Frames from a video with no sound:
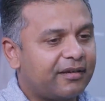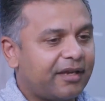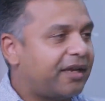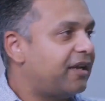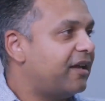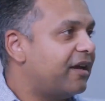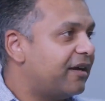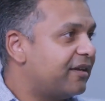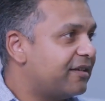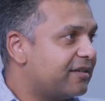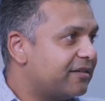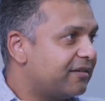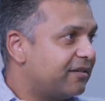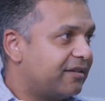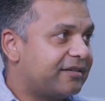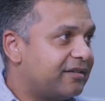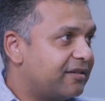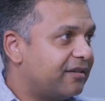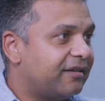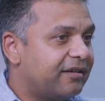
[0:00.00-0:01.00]
Kenya is
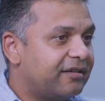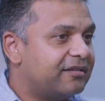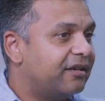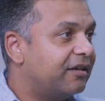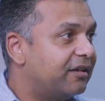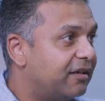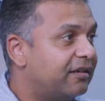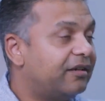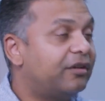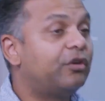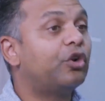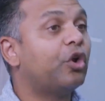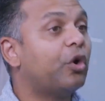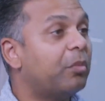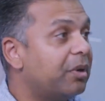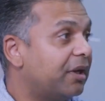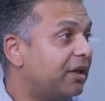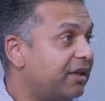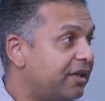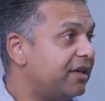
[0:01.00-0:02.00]
the
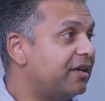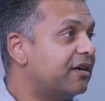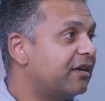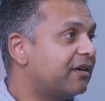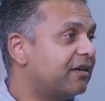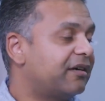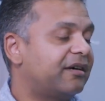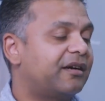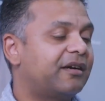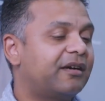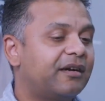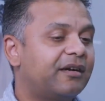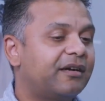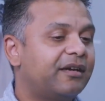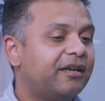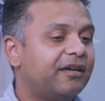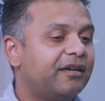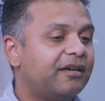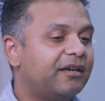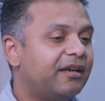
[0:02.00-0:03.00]
global leader
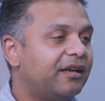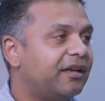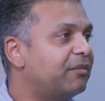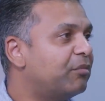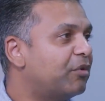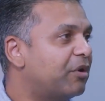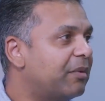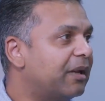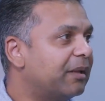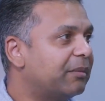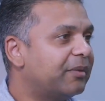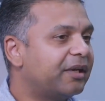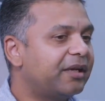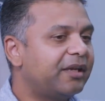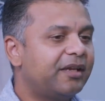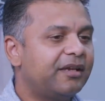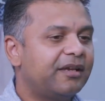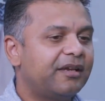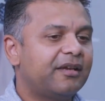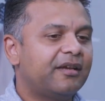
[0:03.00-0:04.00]
in mobile
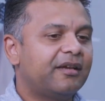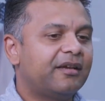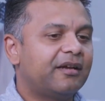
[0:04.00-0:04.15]
money.